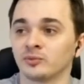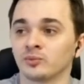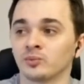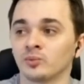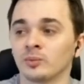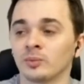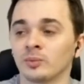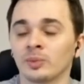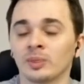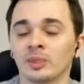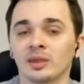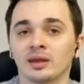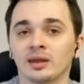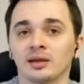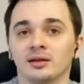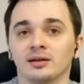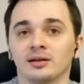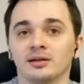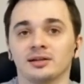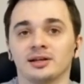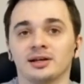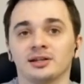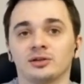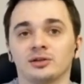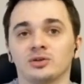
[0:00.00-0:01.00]

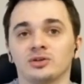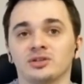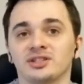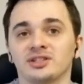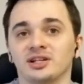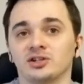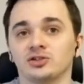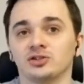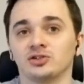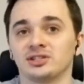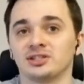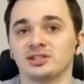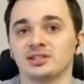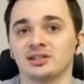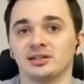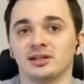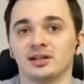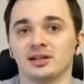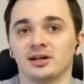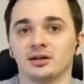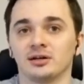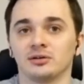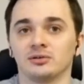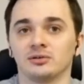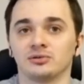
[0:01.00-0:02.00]
Sometimes devices
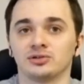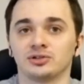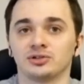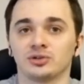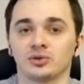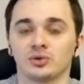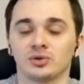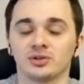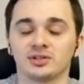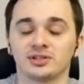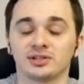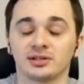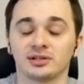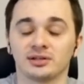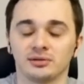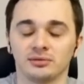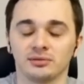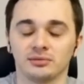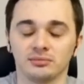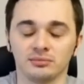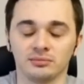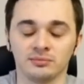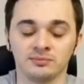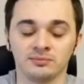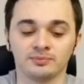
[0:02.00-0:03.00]
themselves are not
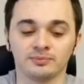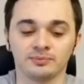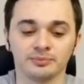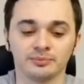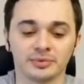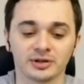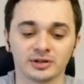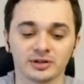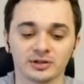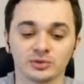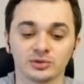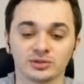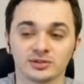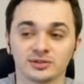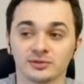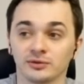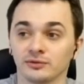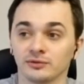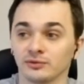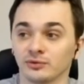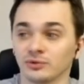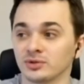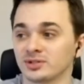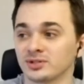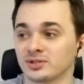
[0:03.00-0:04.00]
password protected.